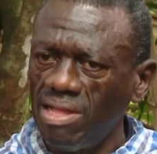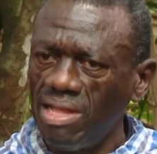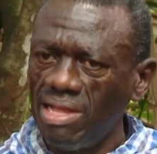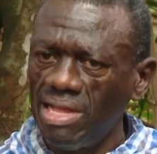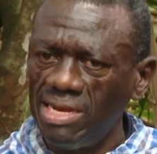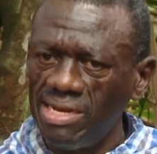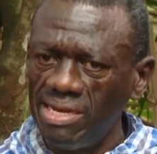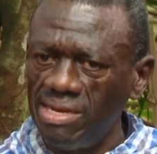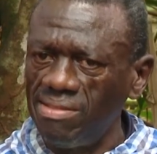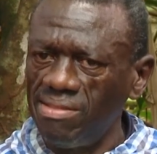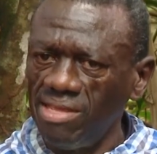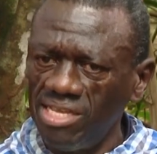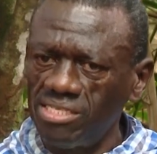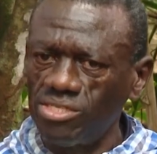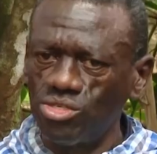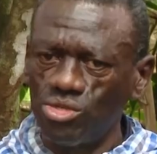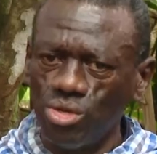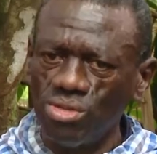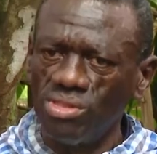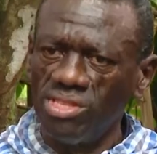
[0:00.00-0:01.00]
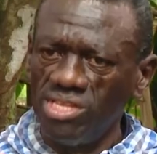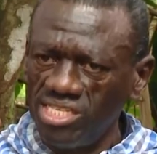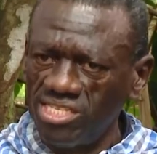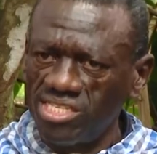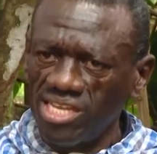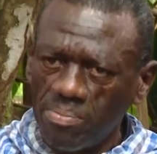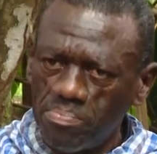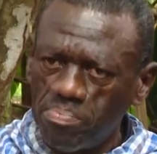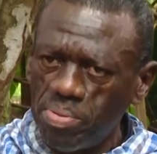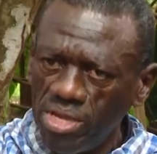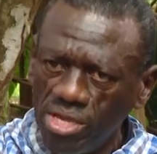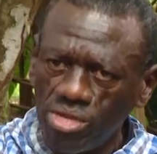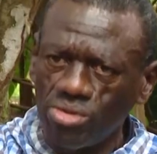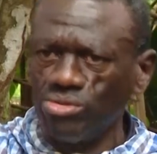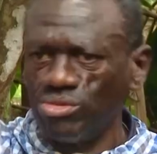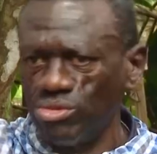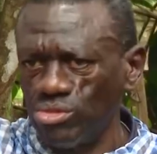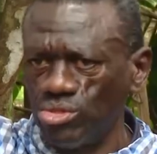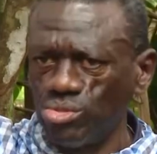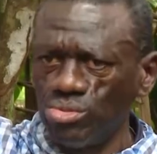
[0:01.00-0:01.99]
And this
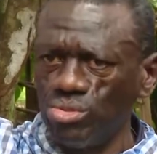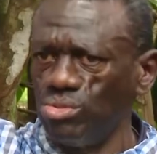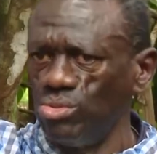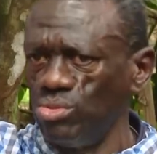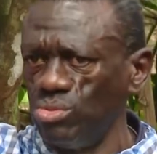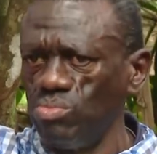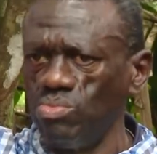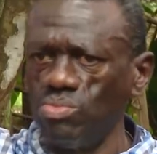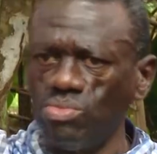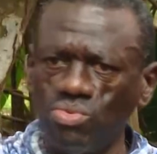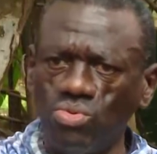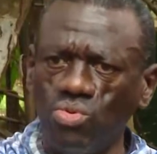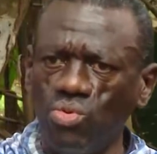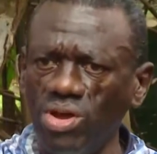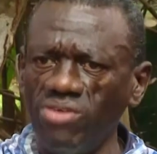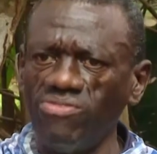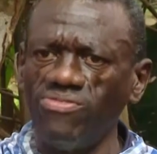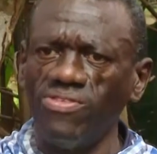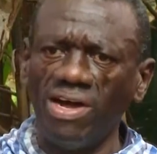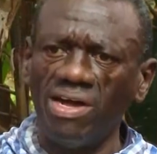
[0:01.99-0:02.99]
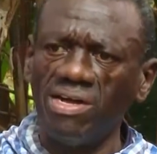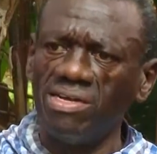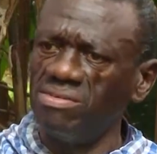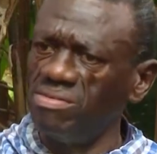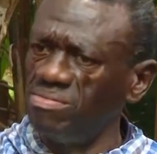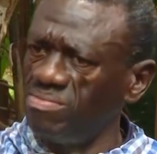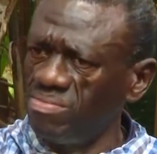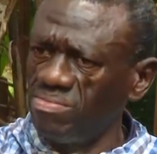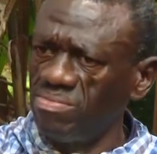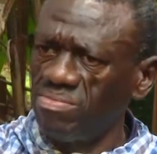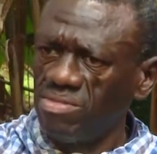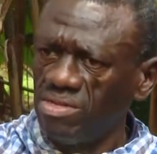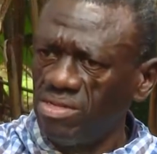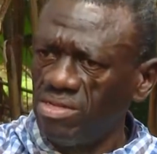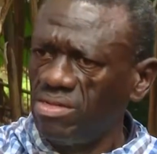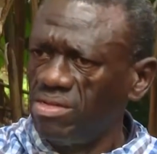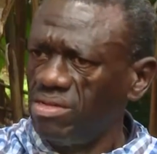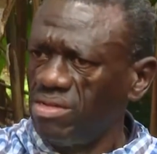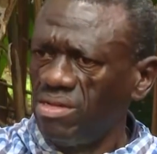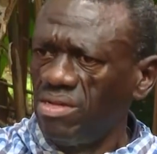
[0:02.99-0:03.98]
appeal to whoever
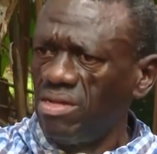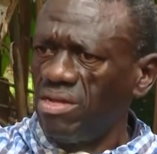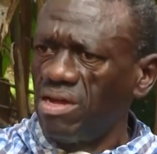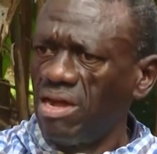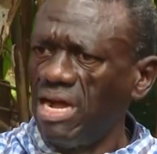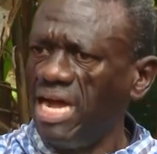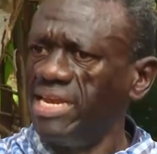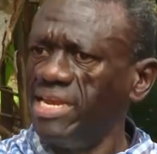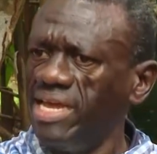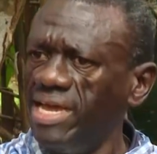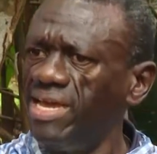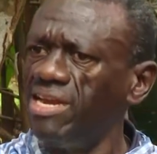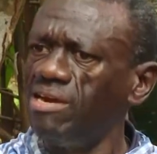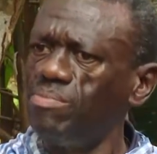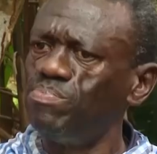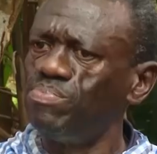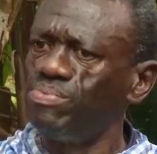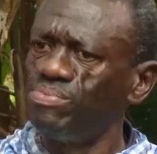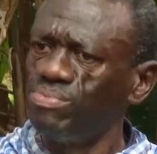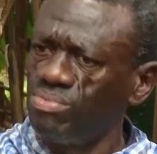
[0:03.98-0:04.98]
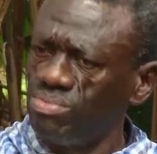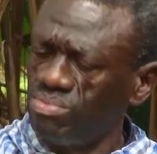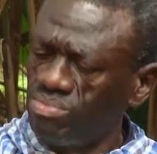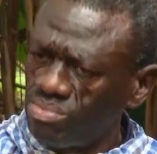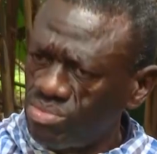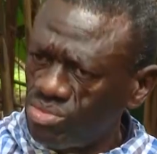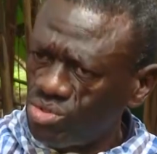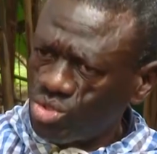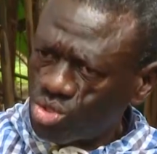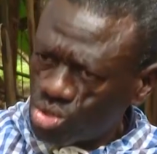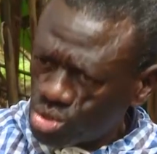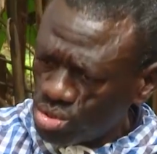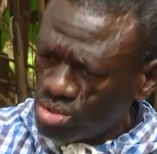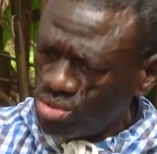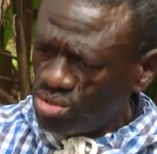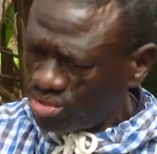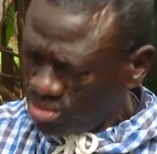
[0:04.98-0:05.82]
can help should